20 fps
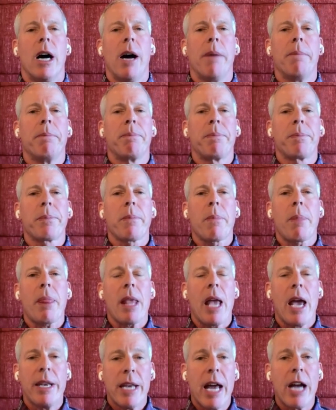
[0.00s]

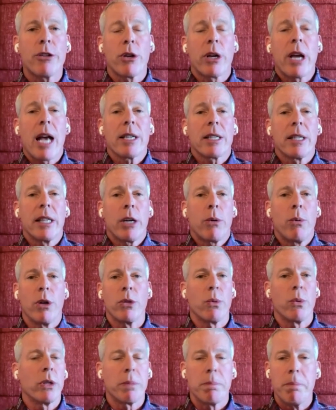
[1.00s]
and natural gas
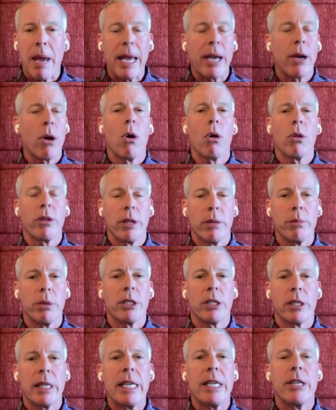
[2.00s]
liquids,
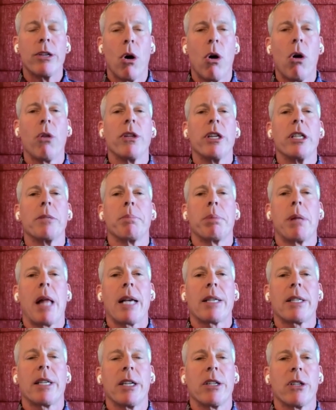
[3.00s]
which lead to all these
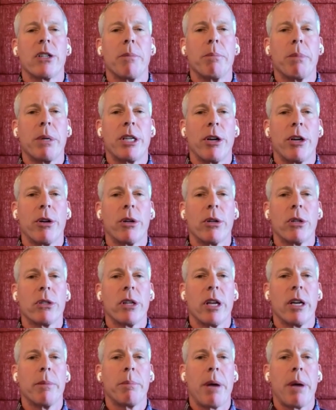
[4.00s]
plastics and
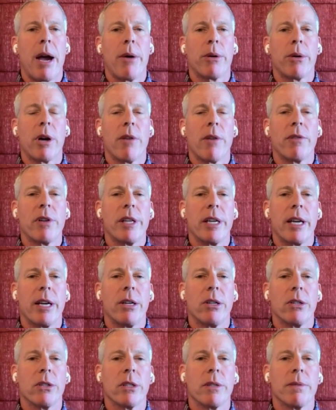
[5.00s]
materials that empower everything
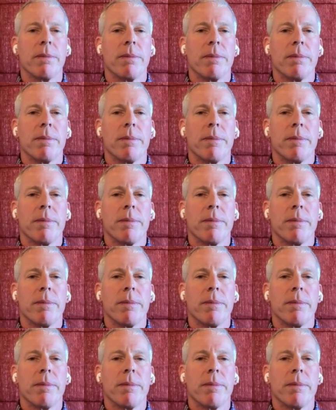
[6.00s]
else.